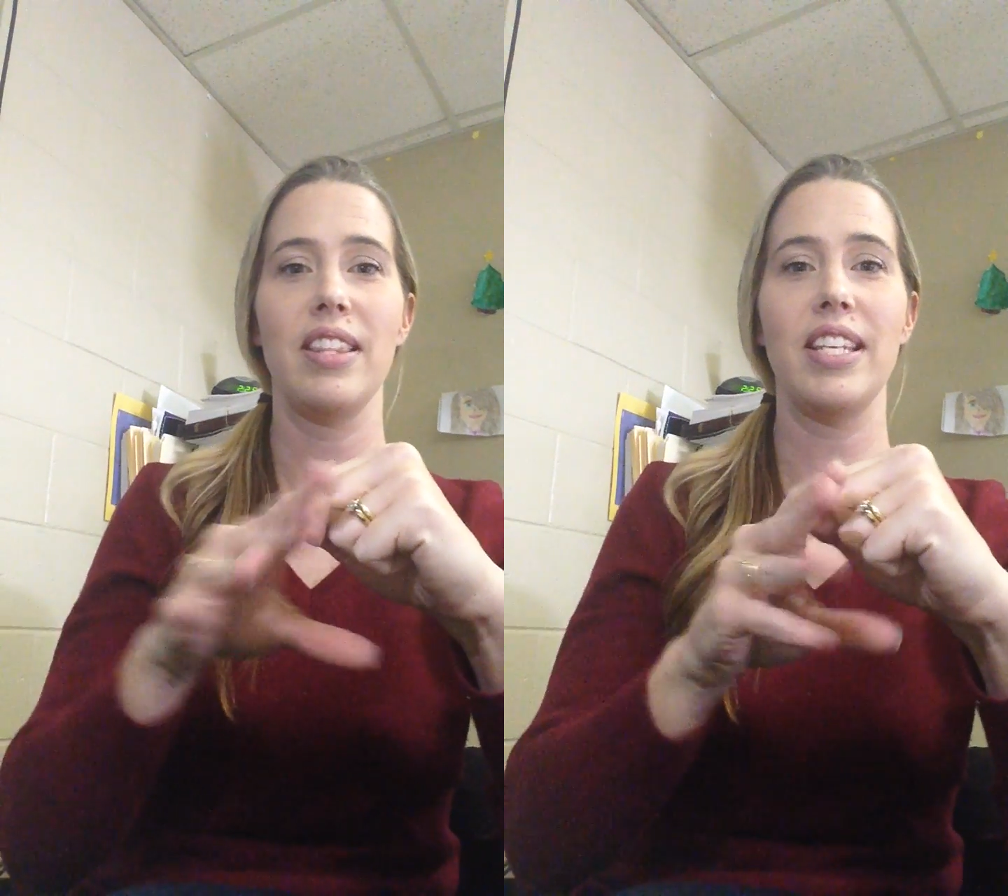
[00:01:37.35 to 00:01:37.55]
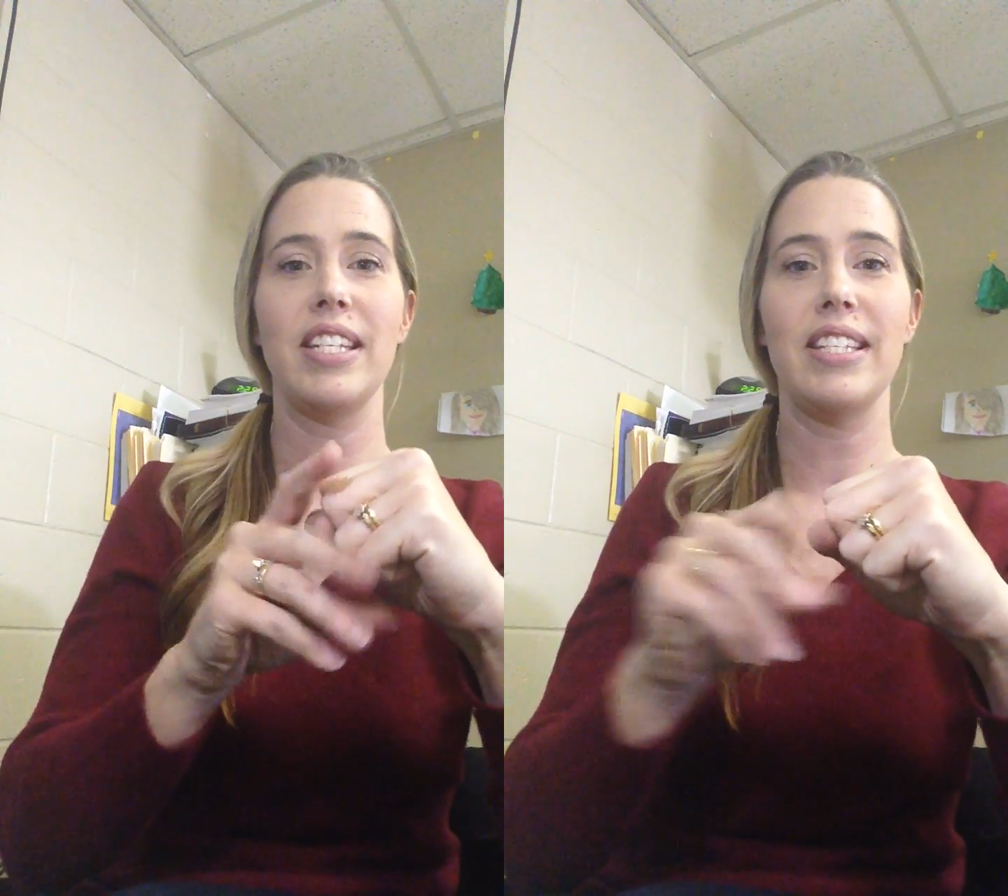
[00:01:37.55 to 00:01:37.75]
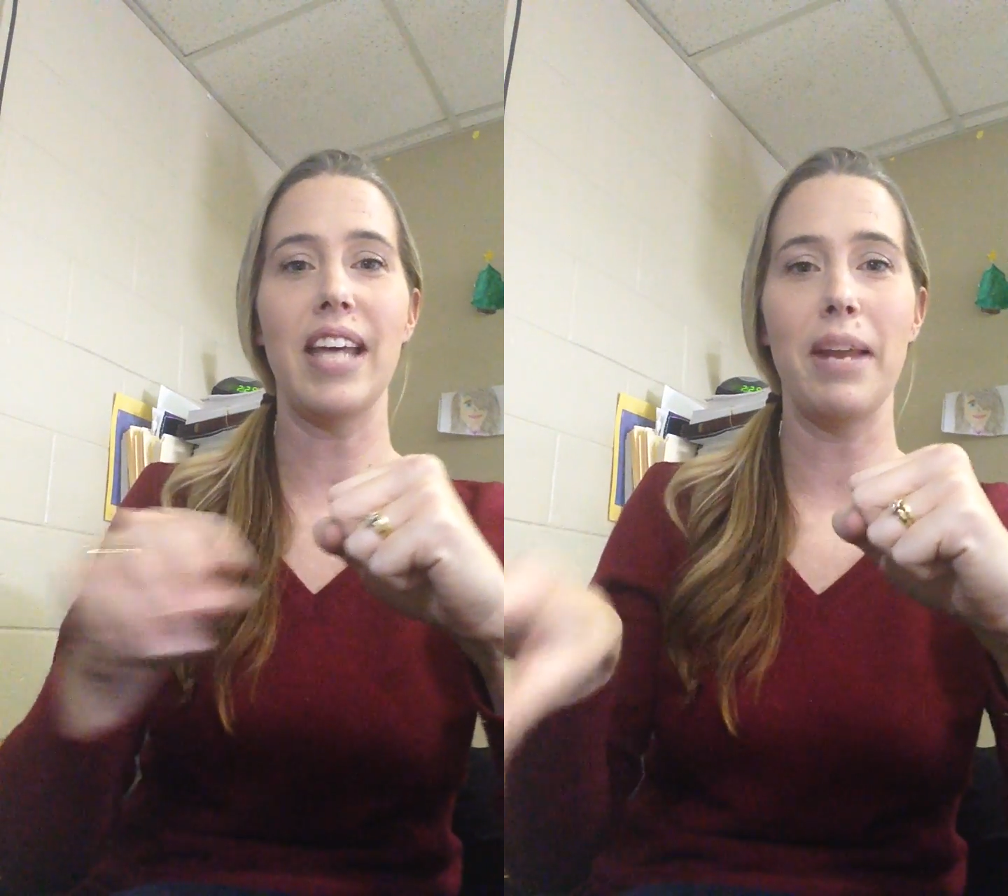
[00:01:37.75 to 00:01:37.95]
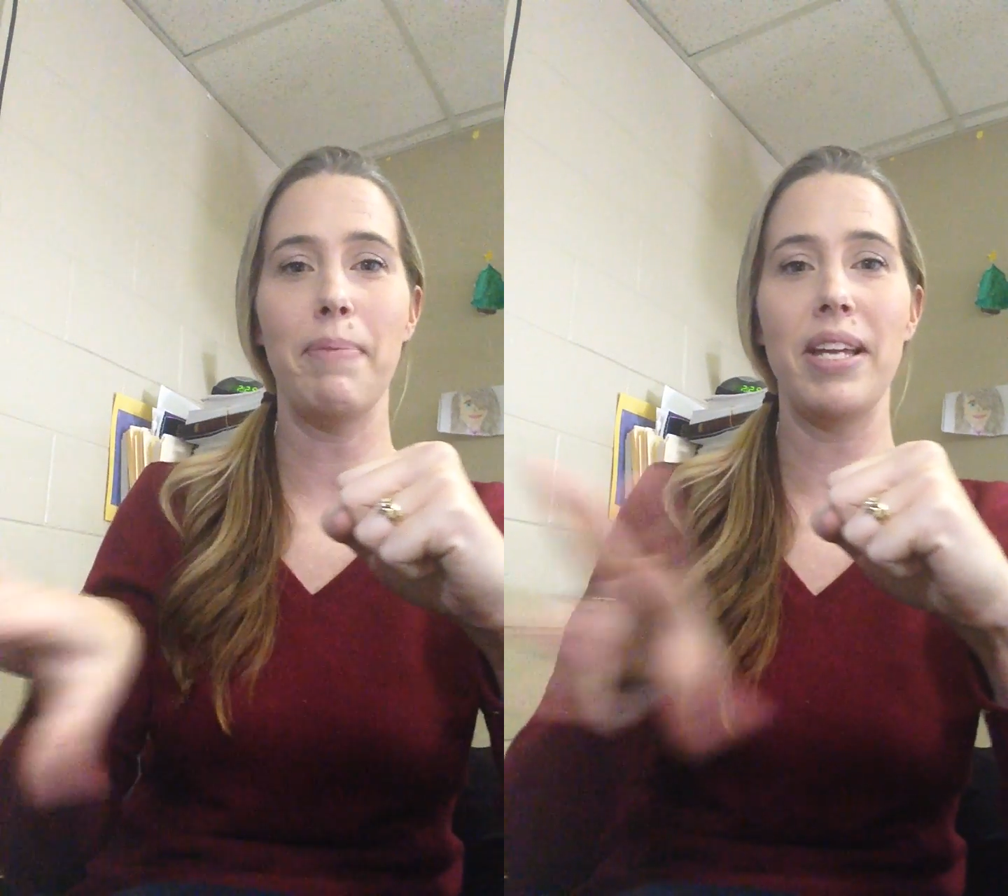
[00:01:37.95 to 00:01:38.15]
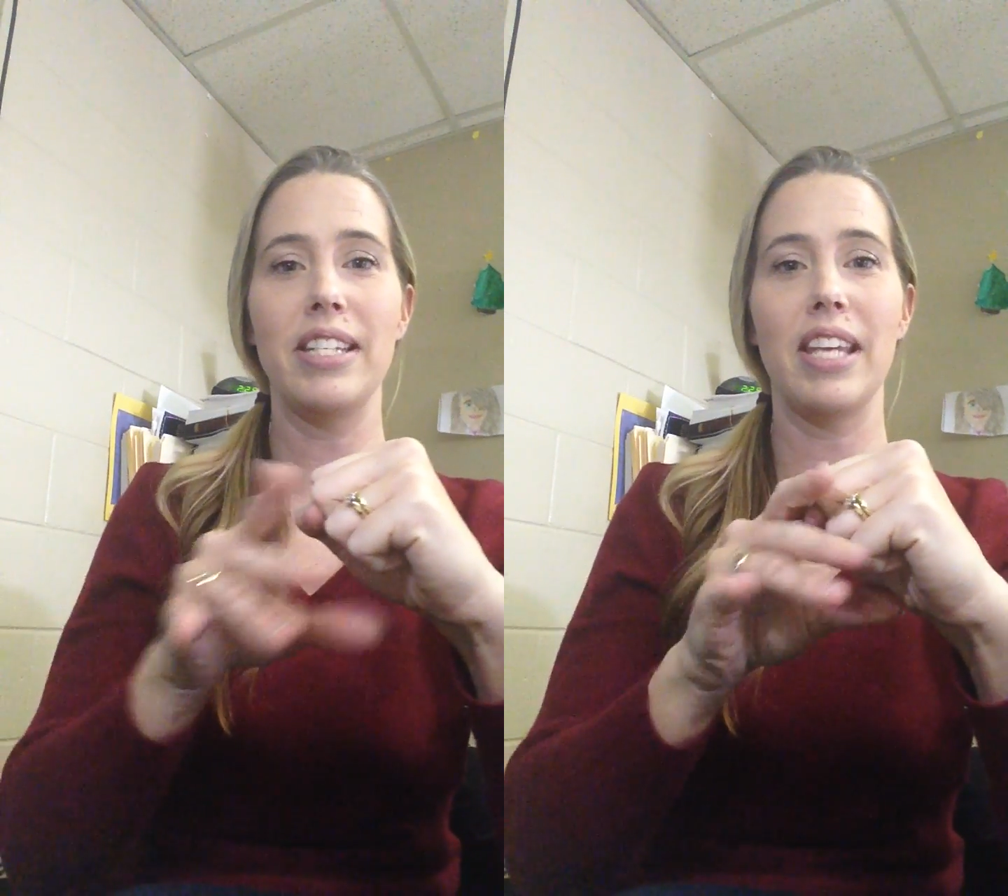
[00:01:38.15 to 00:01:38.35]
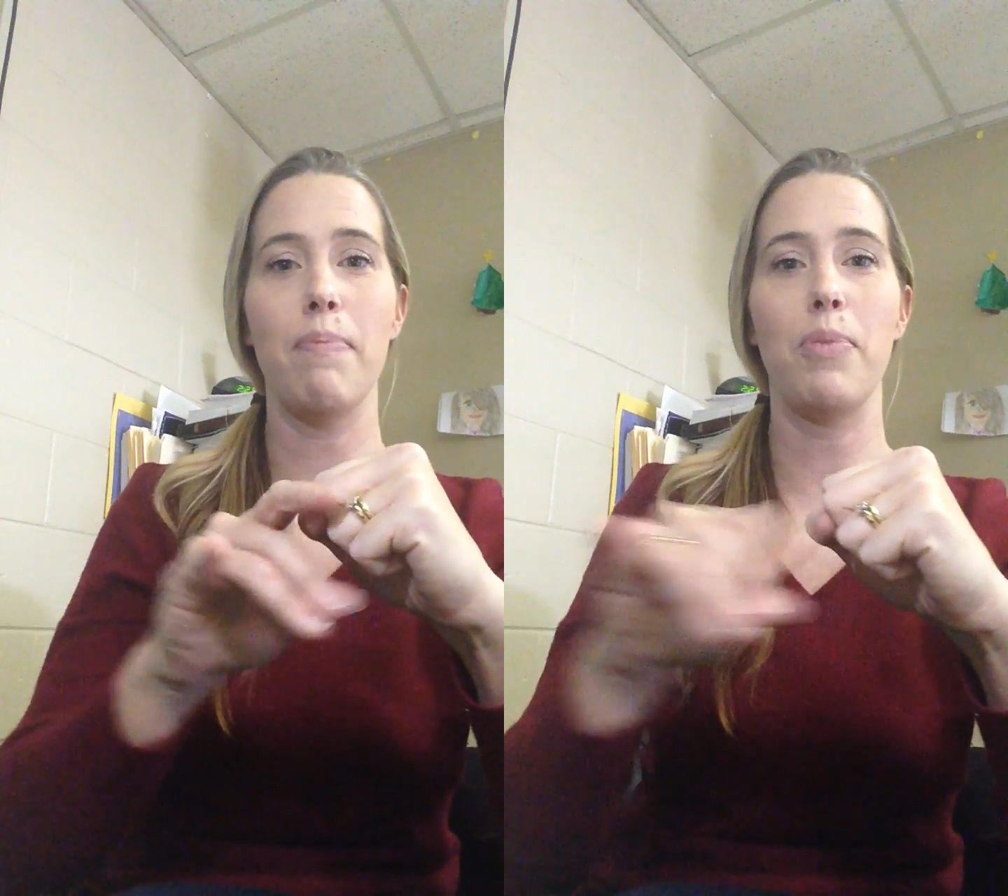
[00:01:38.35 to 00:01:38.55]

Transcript: These sediments get